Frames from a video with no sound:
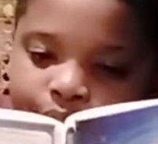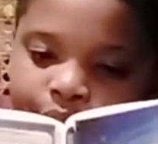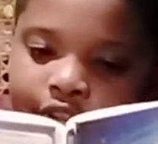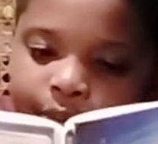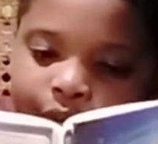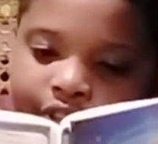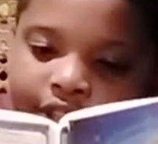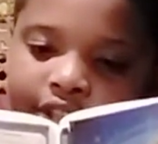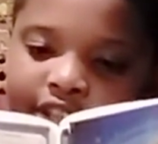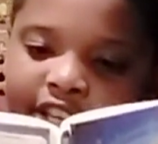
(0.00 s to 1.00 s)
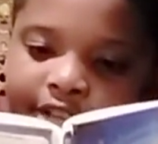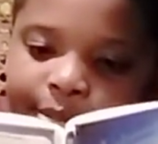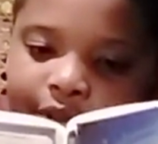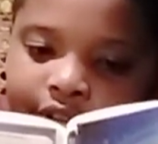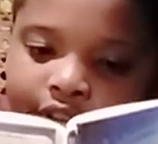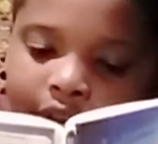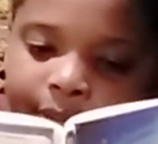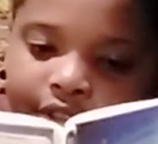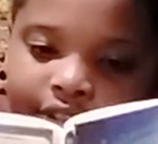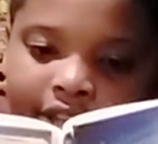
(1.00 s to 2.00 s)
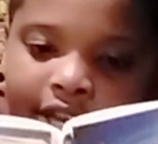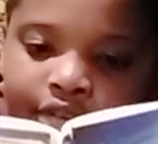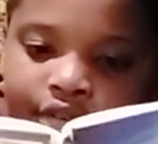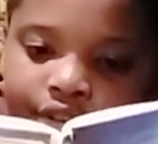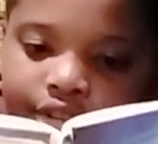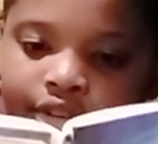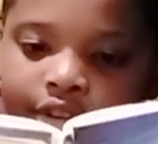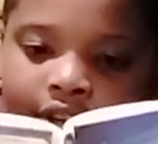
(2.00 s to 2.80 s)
Principal Danner gave me Thomas's address.